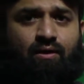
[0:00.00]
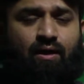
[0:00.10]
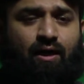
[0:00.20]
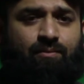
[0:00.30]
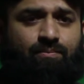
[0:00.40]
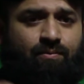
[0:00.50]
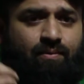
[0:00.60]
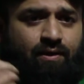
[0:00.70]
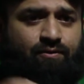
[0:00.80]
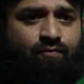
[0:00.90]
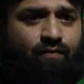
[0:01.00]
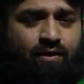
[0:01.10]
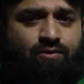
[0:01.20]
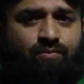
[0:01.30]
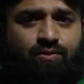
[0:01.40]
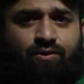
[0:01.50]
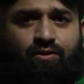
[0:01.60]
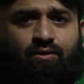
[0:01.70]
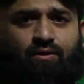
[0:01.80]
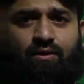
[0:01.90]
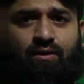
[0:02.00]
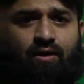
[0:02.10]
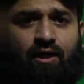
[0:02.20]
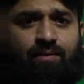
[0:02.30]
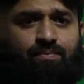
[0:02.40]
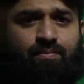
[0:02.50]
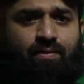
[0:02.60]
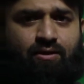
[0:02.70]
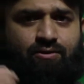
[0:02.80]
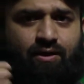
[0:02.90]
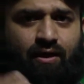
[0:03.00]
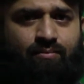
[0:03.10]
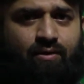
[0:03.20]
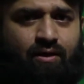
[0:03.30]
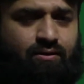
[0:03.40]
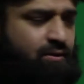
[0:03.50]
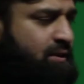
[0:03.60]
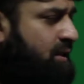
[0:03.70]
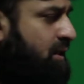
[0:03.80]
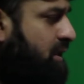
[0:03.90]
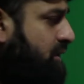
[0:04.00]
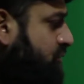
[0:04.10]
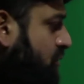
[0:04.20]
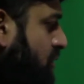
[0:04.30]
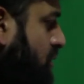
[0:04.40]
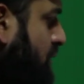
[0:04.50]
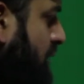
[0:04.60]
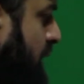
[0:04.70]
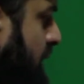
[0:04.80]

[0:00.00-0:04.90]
IP-based fax machine, IP-based cameras. So